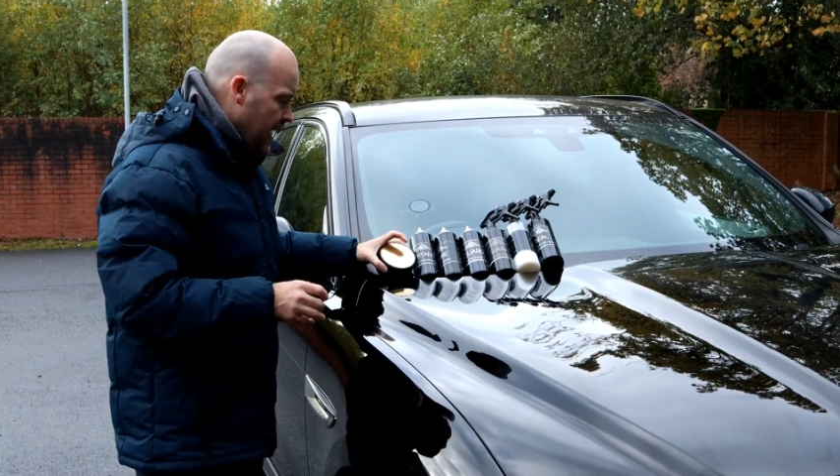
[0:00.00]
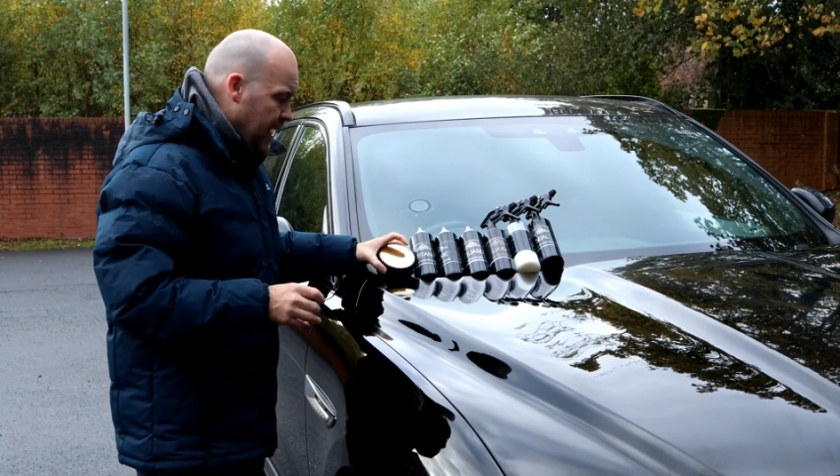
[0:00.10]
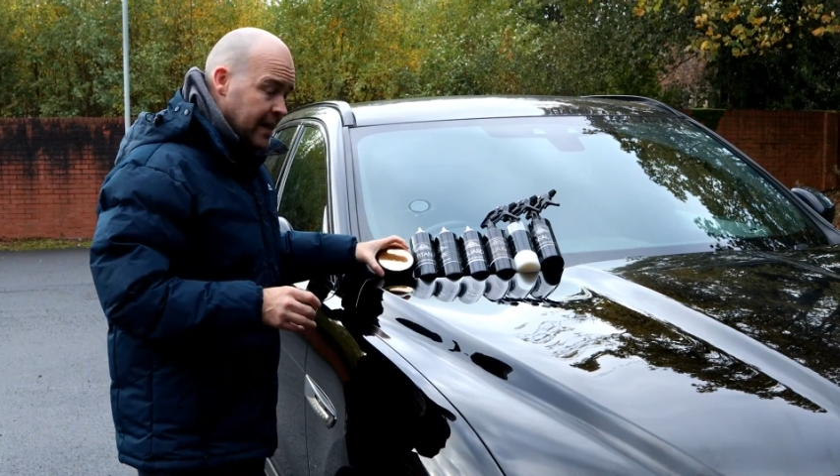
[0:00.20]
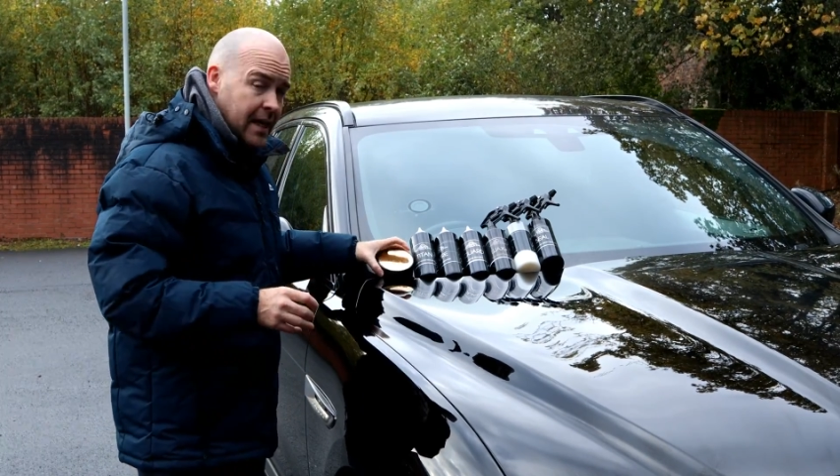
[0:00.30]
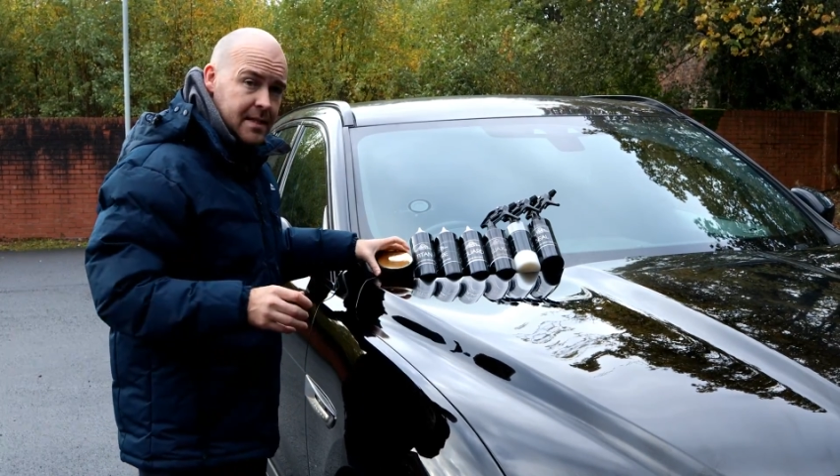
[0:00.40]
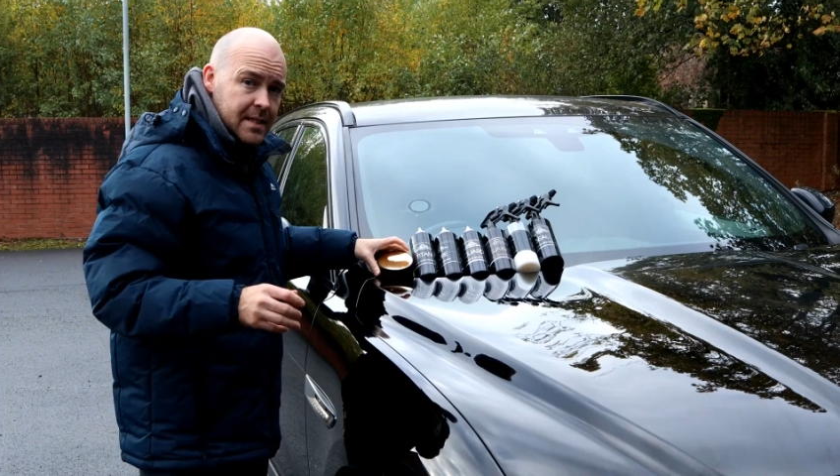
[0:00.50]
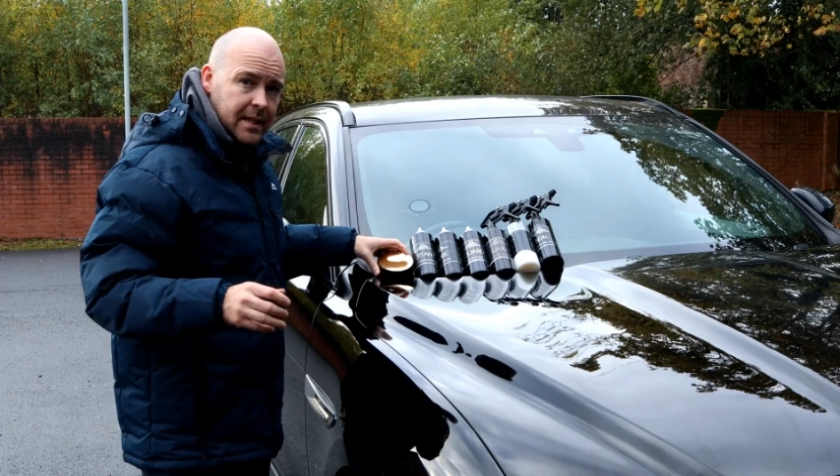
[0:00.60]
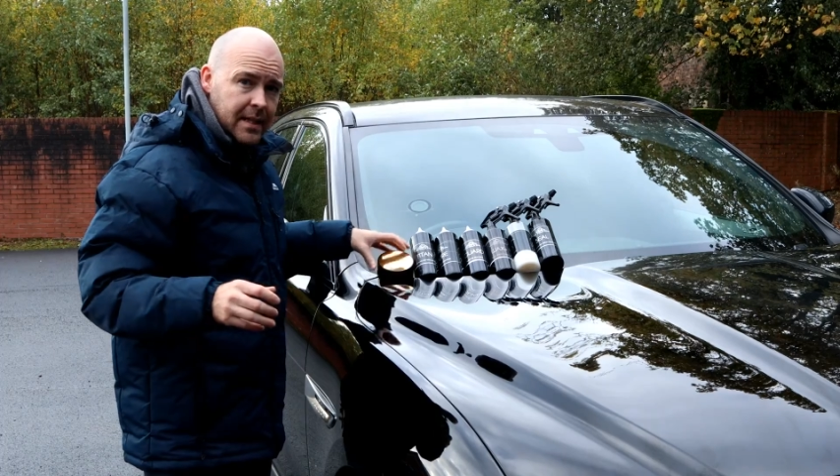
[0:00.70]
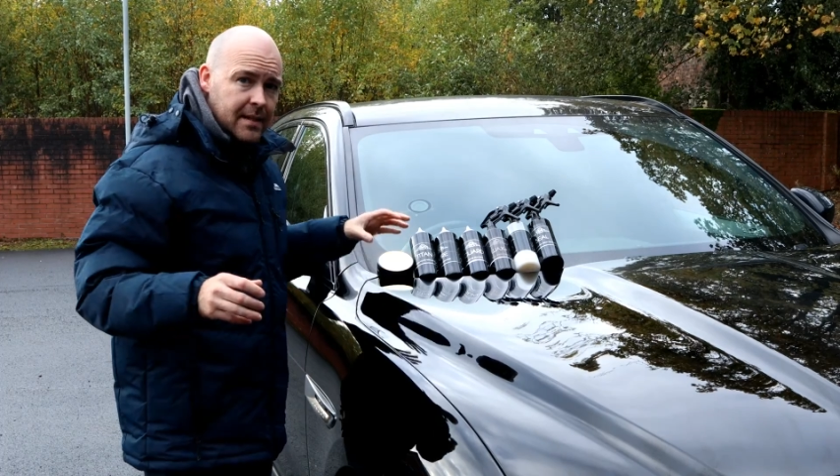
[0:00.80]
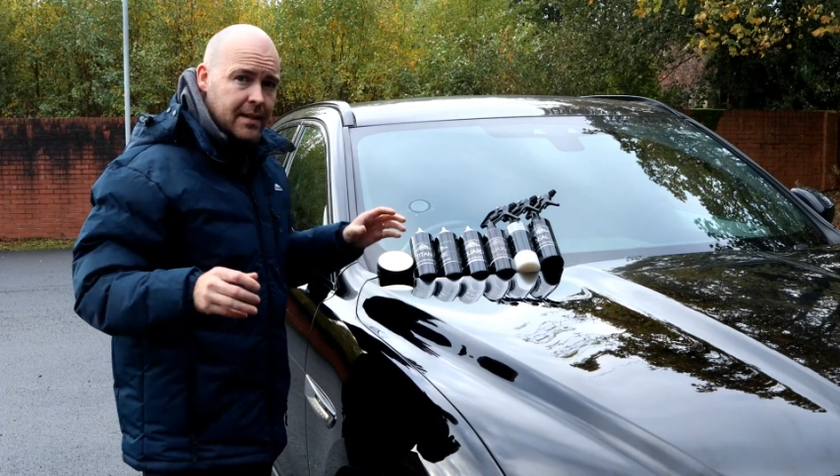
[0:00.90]
and that's the
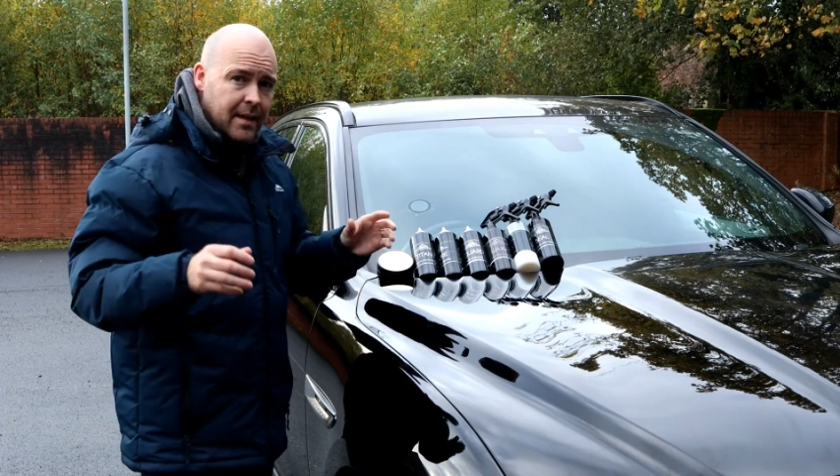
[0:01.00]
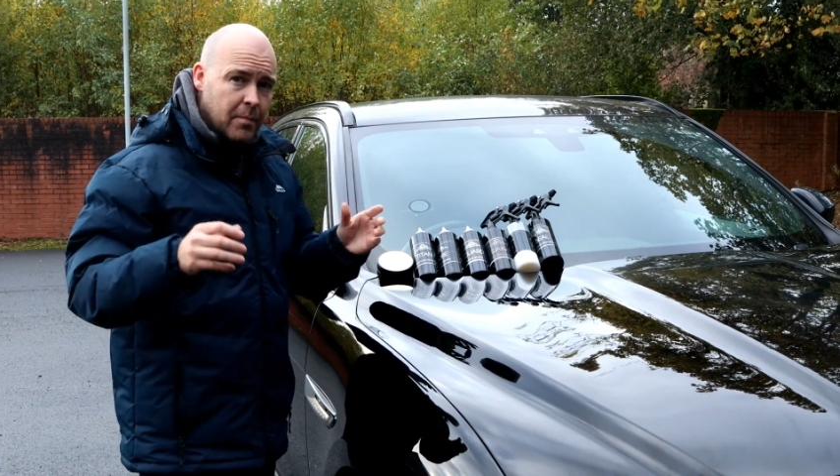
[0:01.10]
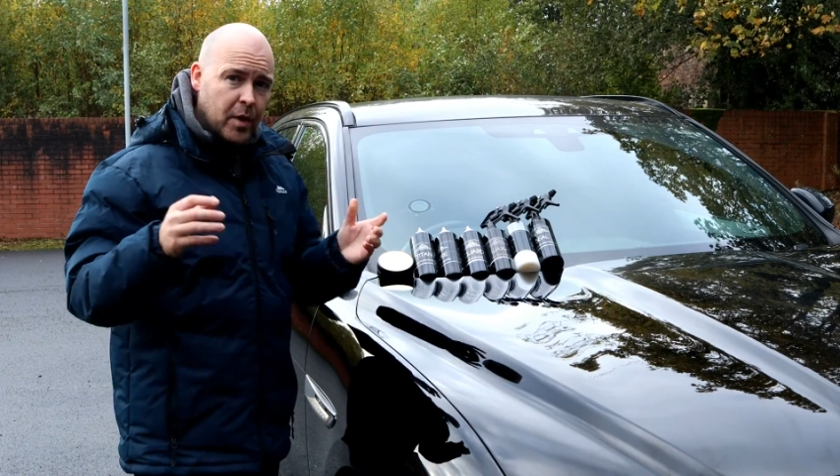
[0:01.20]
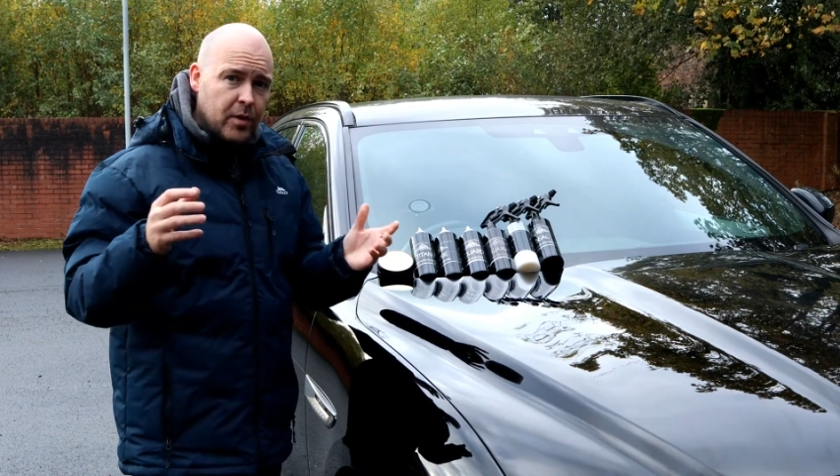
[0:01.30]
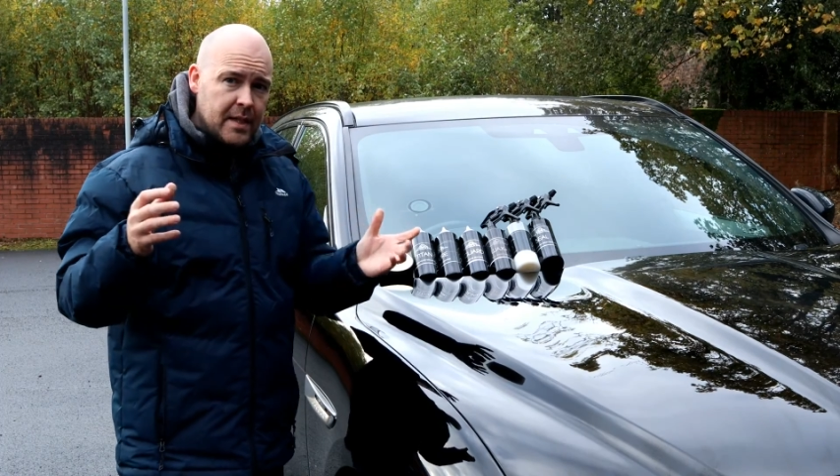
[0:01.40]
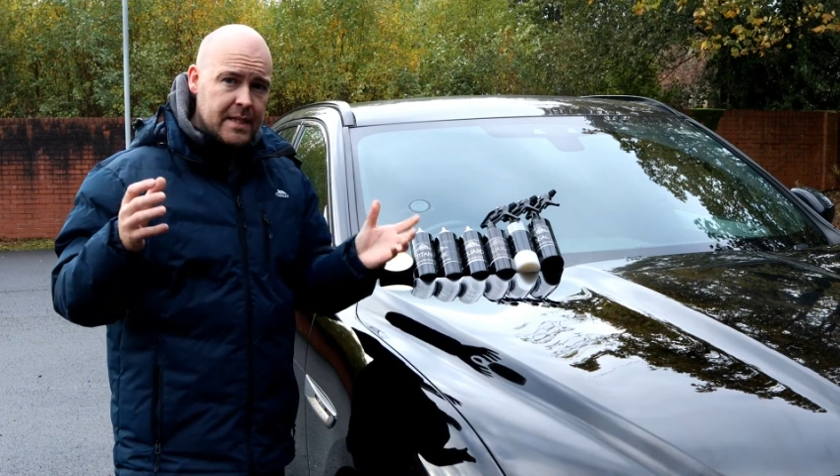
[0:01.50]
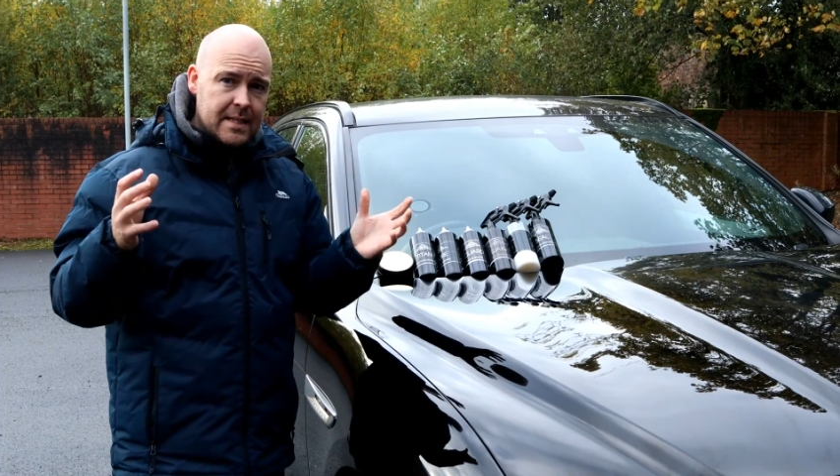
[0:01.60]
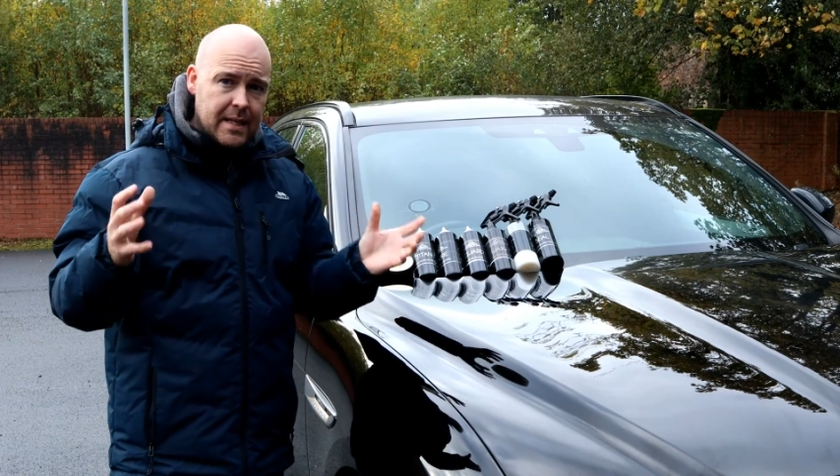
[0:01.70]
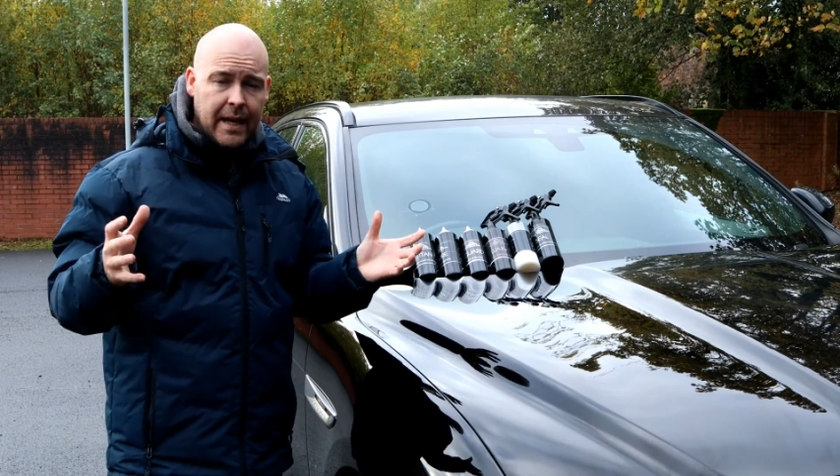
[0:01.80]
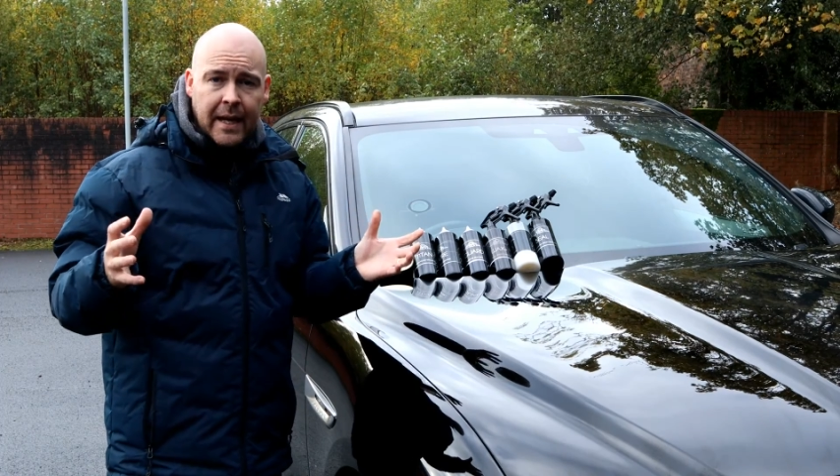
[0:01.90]
great thing about these